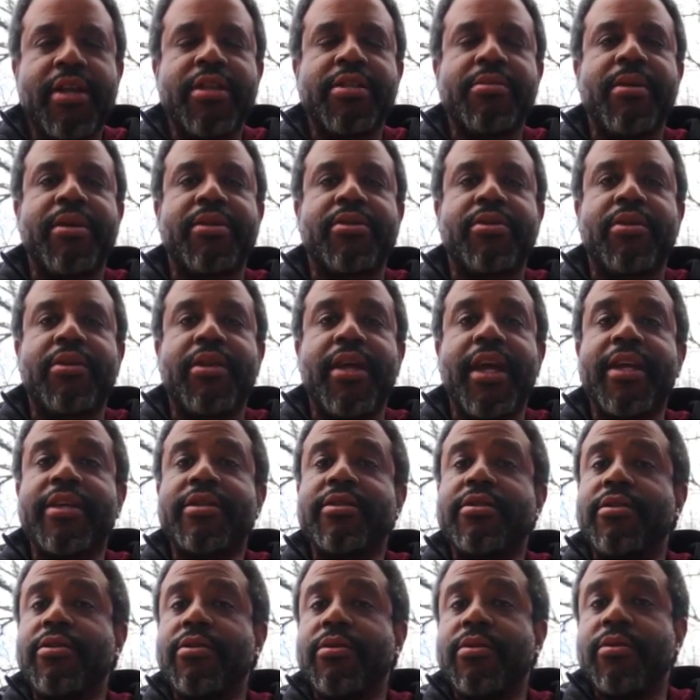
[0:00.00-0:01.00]
Special
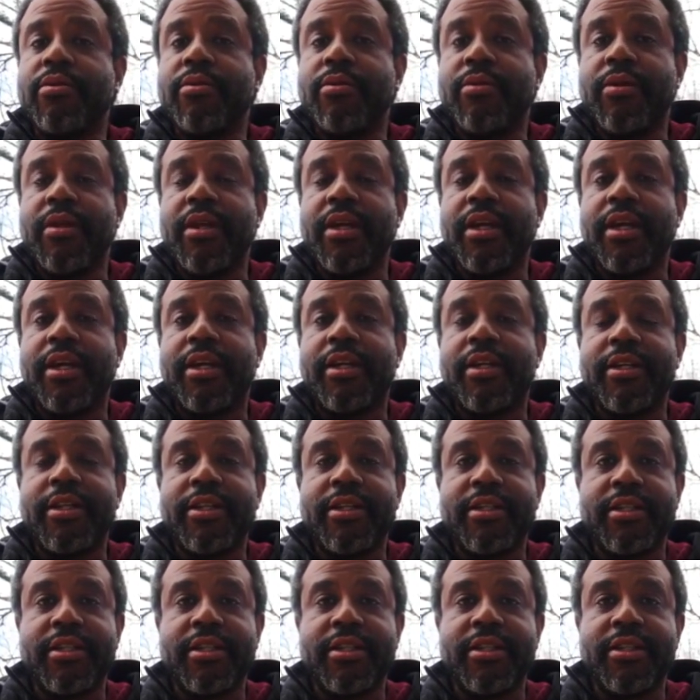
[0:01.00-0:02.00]
thanks to the
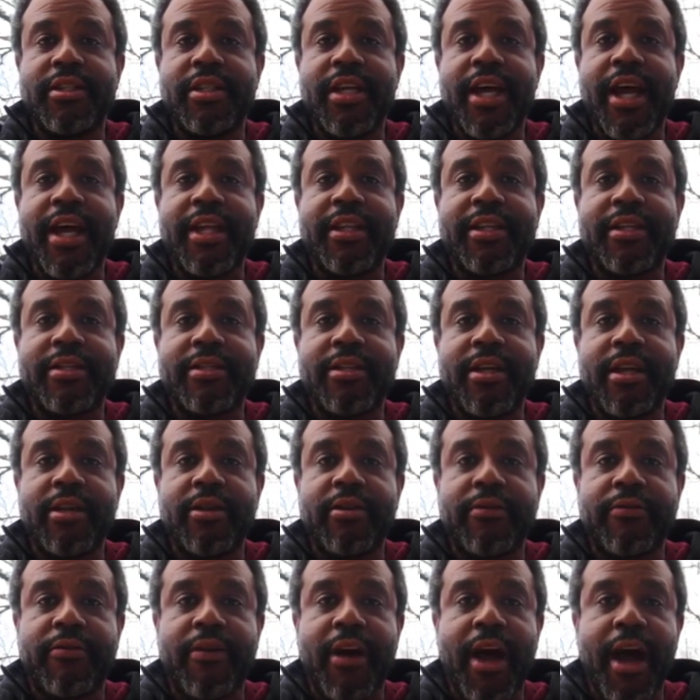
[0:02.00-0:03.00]
clinicians at the
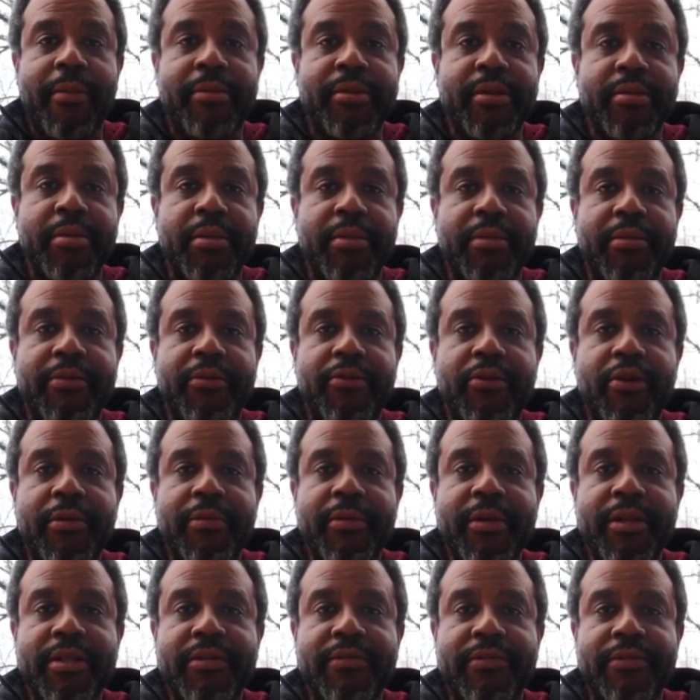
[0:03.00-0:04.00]
Center for Optimal
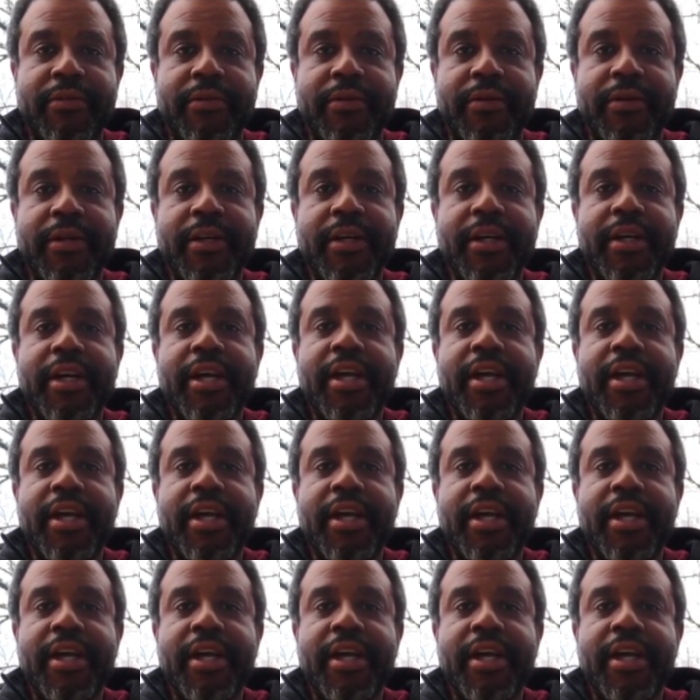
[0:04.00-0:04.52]
Performance for